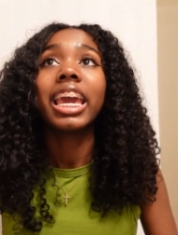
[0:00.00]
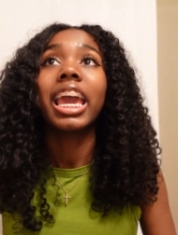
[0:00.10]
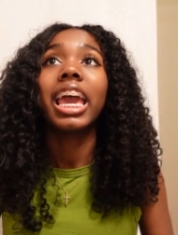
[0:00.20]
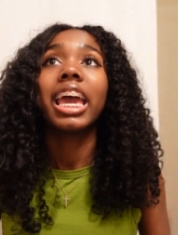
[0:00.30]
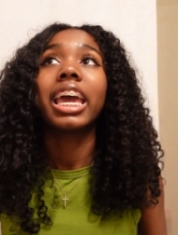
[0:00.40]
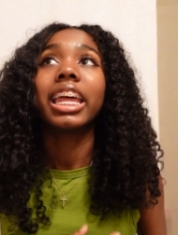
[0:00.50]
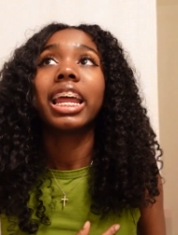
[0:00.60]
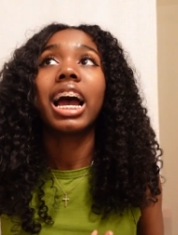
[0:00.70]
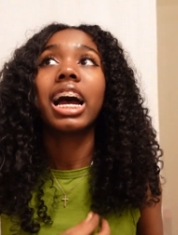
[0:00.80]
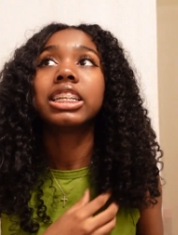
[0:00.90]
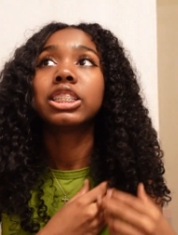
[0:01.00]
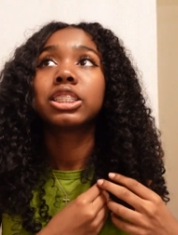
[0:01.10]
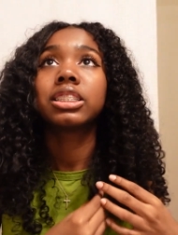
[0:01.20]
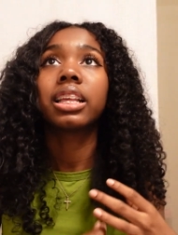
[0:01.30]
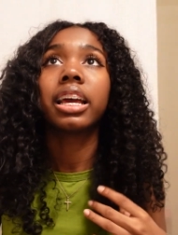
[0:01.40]
And I
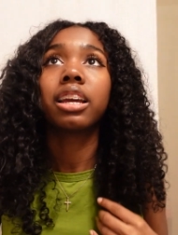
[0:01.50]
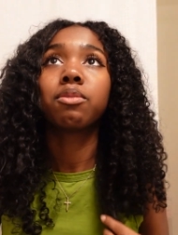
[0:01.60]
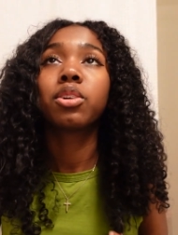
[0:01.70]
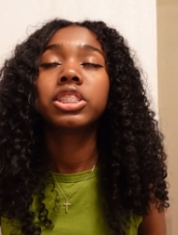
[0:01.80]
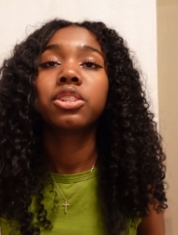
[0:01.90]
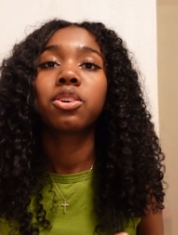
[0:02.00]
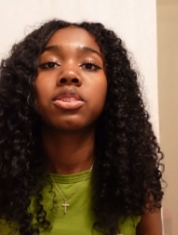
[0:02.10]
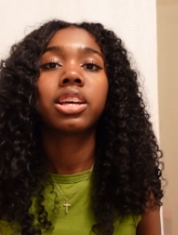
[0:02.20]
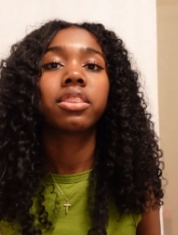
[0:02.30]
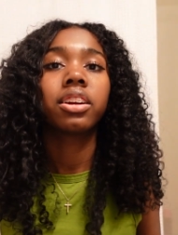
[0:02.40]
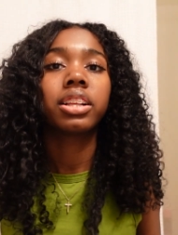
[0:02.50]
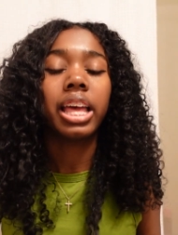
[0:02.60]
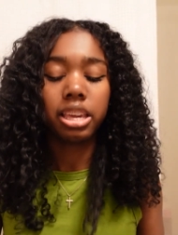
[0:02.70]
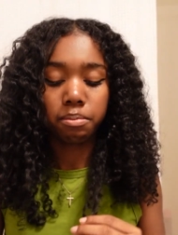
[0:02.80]
just like 14 year olds out there like